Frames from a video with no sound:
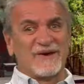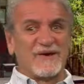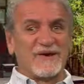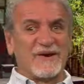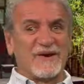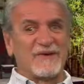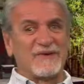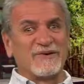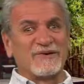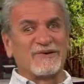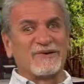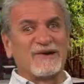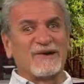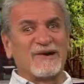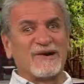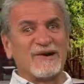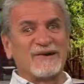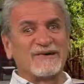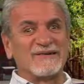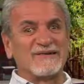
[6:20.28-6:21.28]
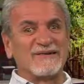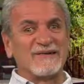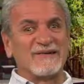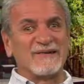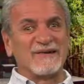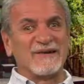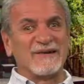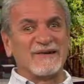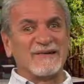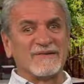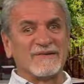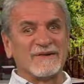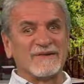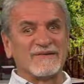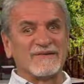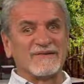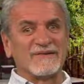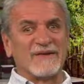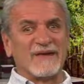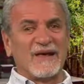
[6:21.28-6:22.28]
a good cause,
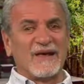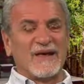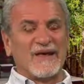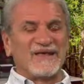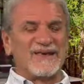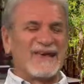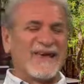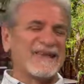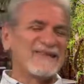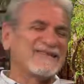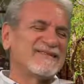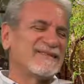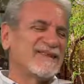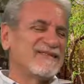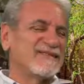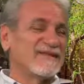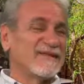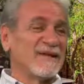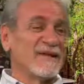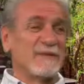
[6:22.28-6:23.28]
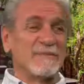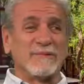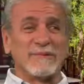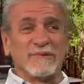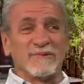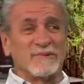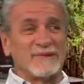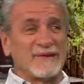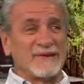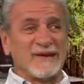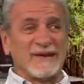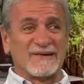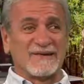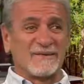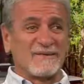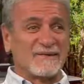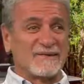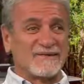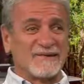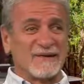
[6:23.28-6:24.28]
that's, you hate to say sellable, but it has
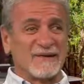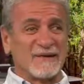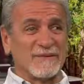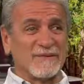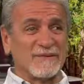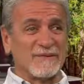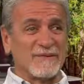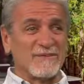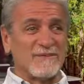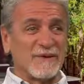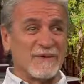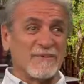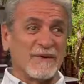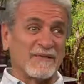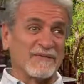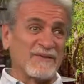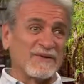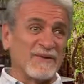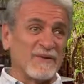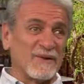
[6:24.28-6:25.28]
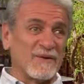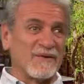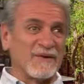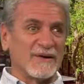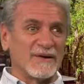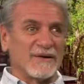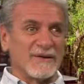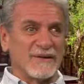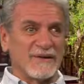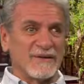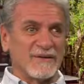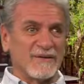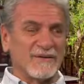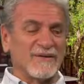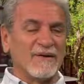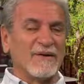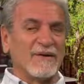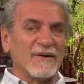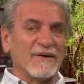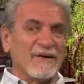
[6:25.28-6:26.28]
to be sellable and people have to know it,
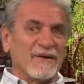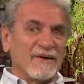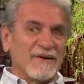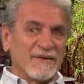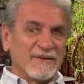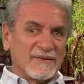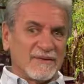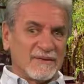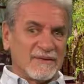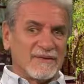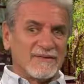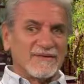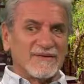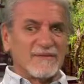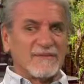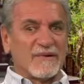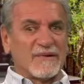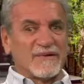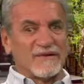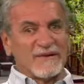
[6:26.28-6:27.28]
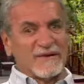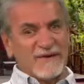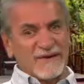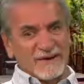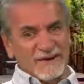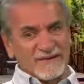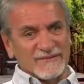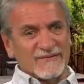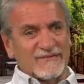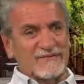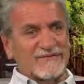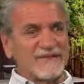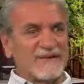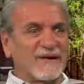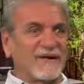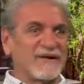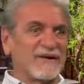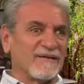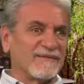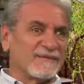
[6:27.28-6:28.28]
There's the American Cancer
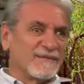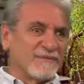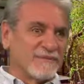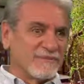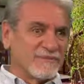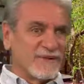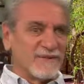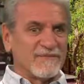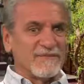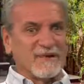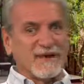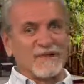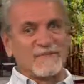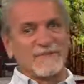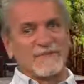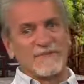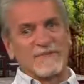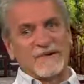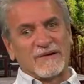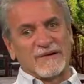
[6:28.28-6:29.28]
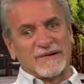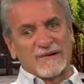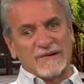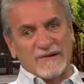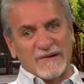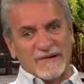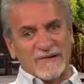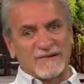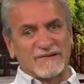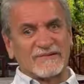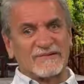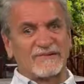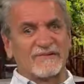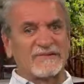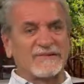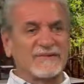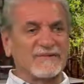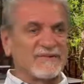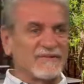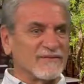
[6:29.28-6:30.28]
Society, which is pretty viable, American Heart
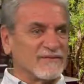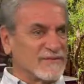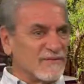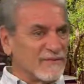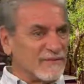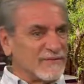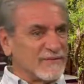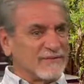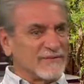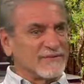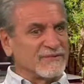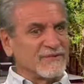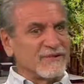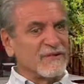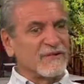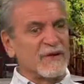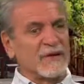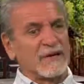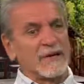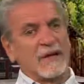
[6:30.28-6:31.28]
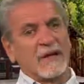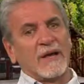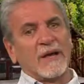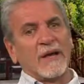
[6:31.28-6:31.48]
Association, so forth and so on.